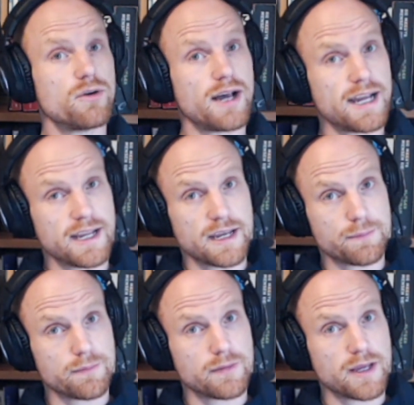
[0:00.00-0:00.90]
I
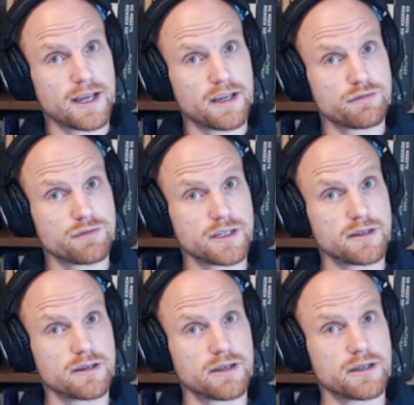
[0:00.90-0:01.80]
am
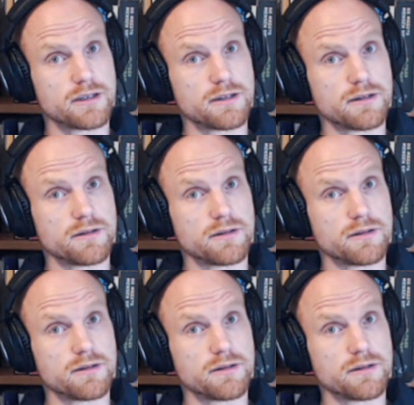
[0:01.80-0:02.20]
having a